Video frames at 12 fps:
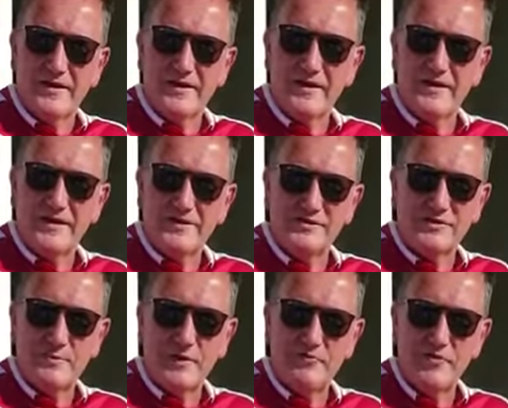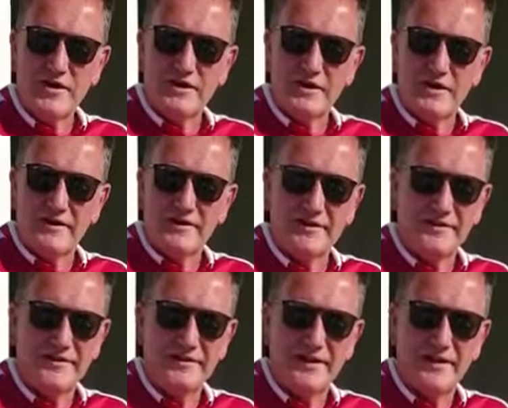Hey, it's Jimmy the Rant,
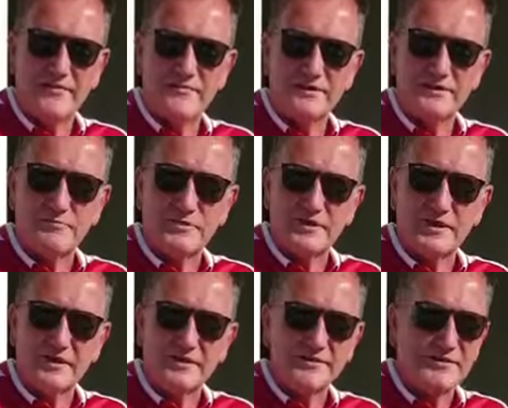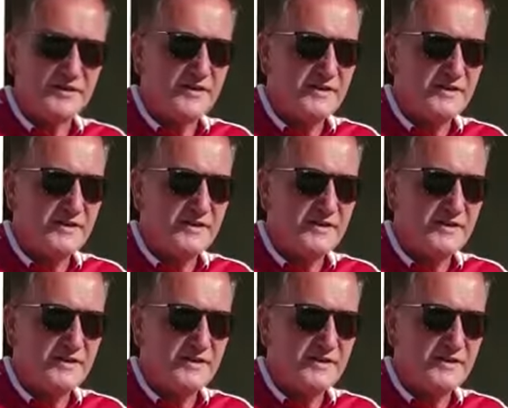AFC Predict.